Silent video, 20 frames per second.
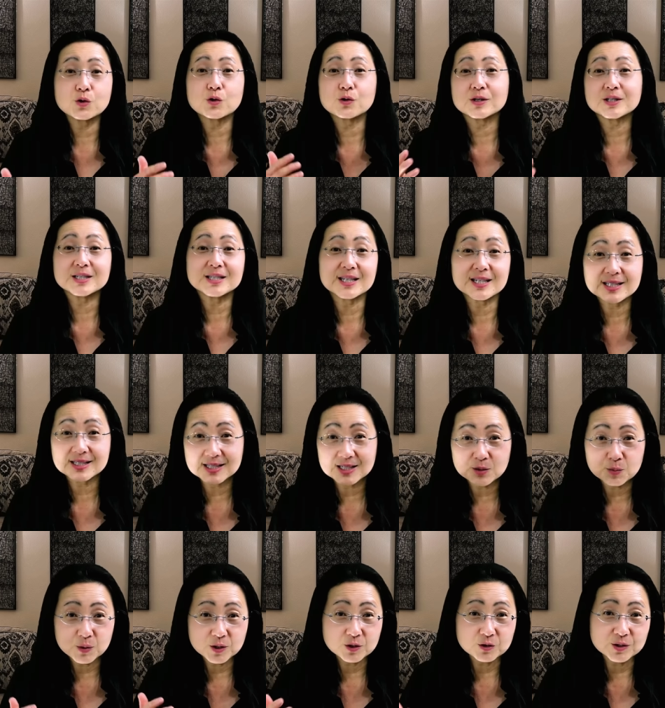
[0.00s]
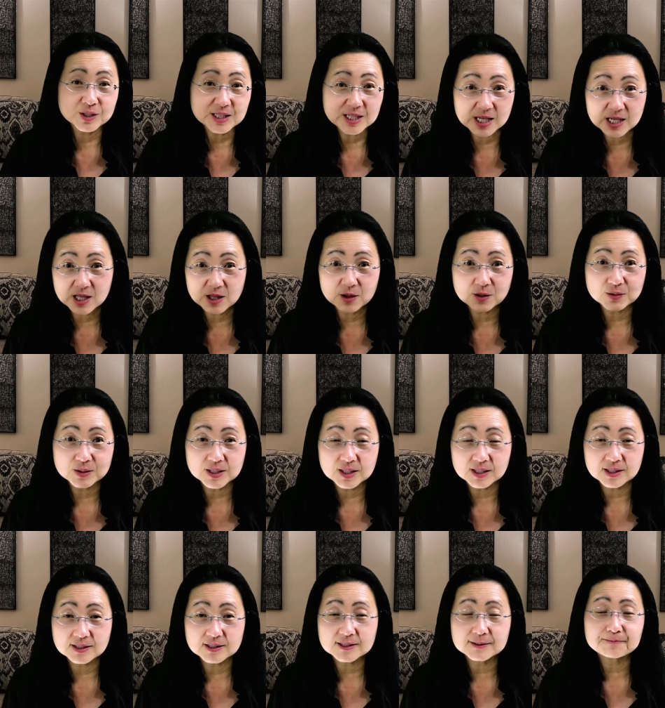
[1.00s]
you're addicted when you're seeking those
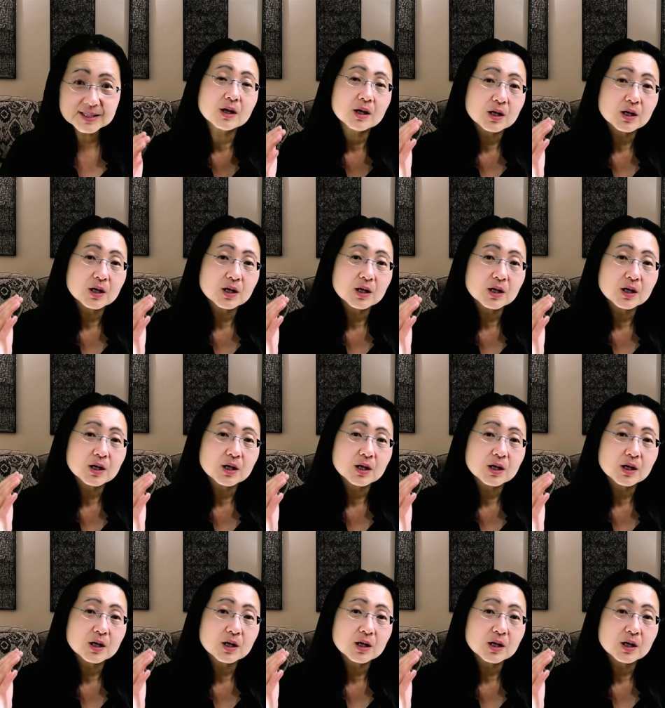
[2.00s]
things.